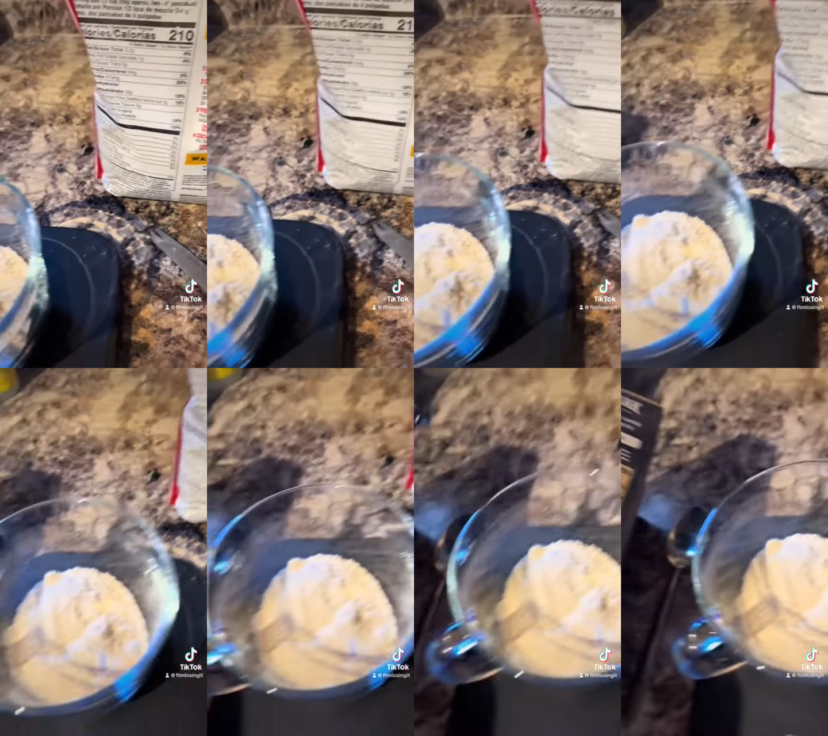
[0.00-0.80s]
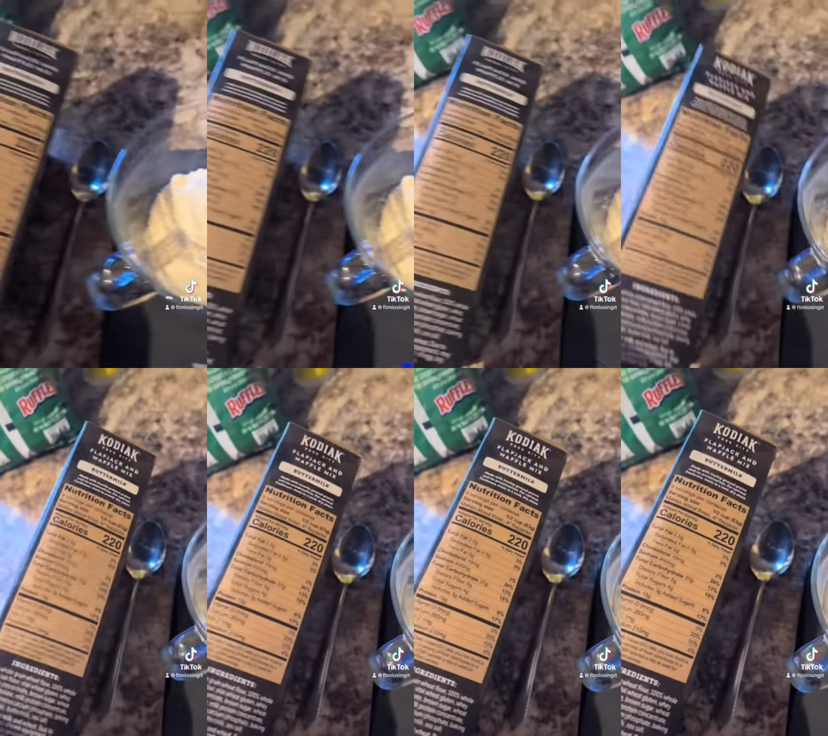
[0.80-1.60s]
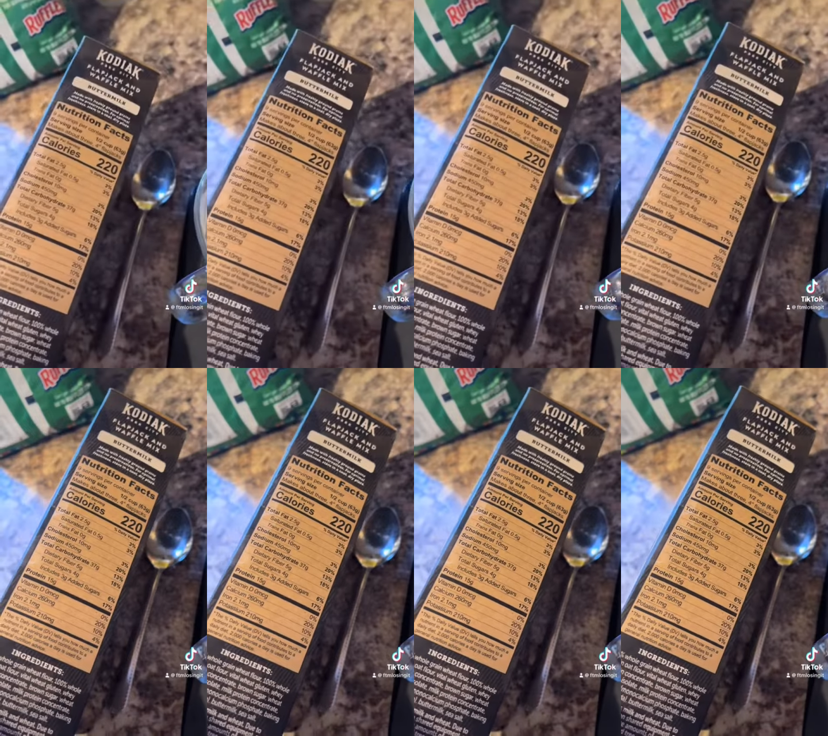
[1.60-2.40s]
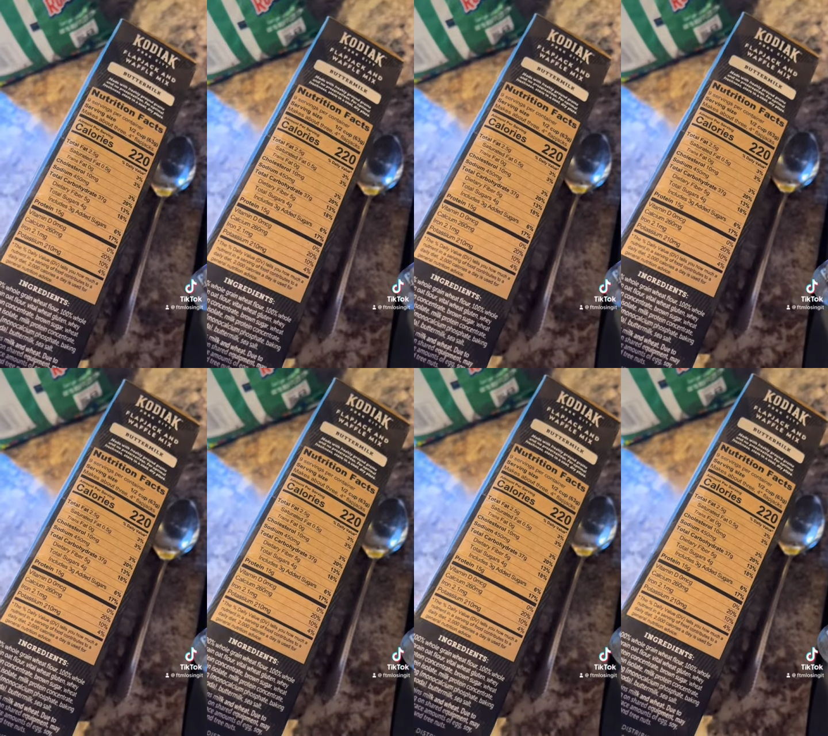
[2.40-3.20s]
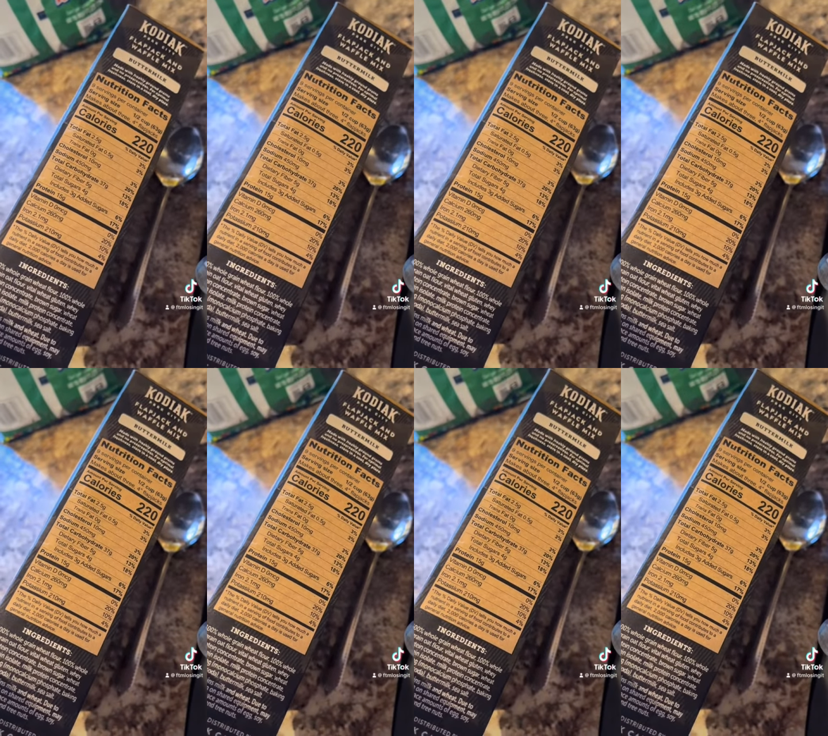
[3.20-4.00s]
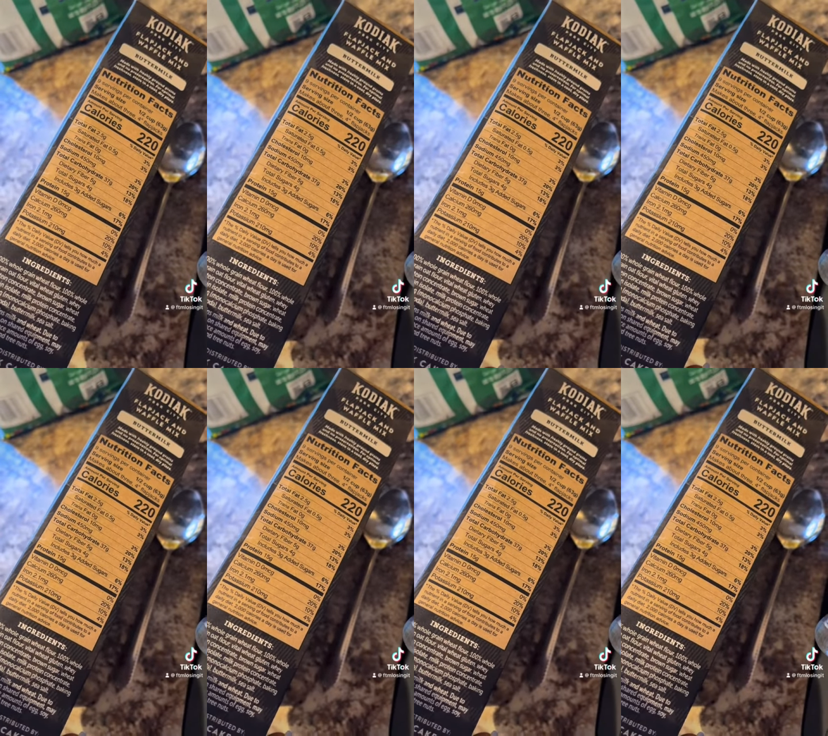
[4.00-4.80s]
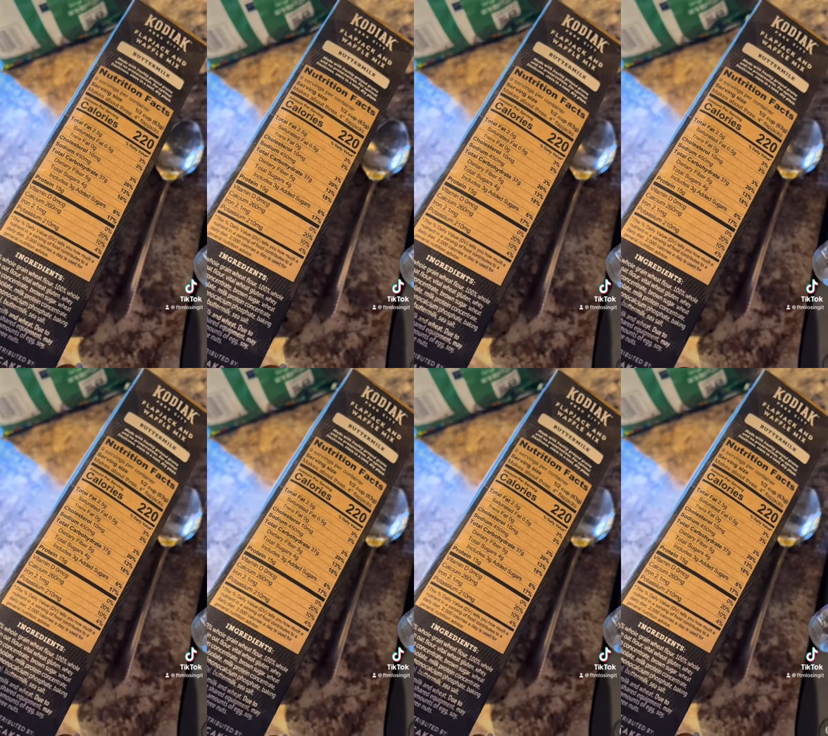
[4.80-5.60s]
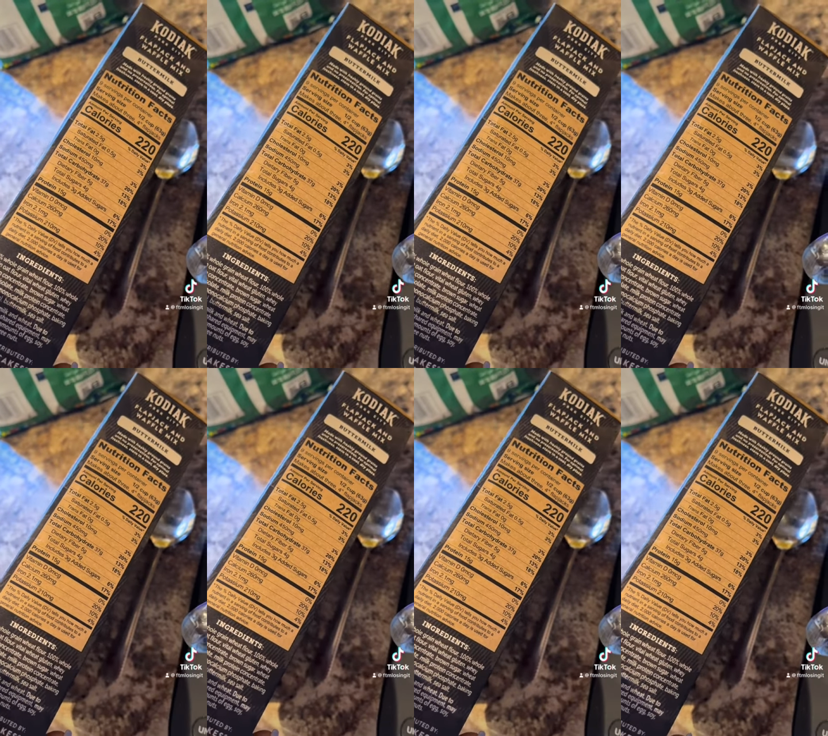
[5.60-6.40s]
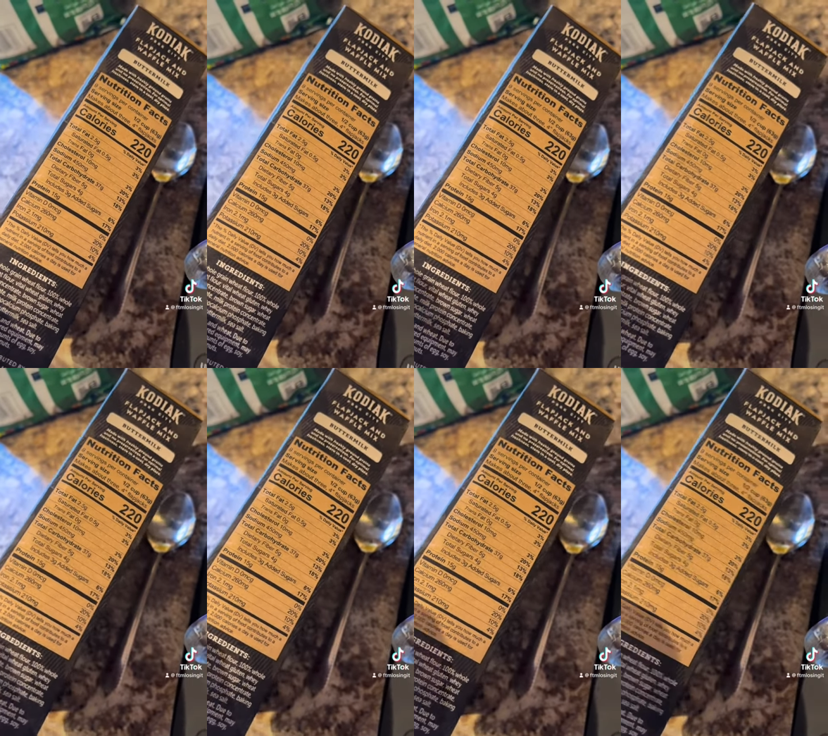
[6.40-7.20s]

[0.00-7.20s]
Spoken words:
Nobody's mouth can be seen.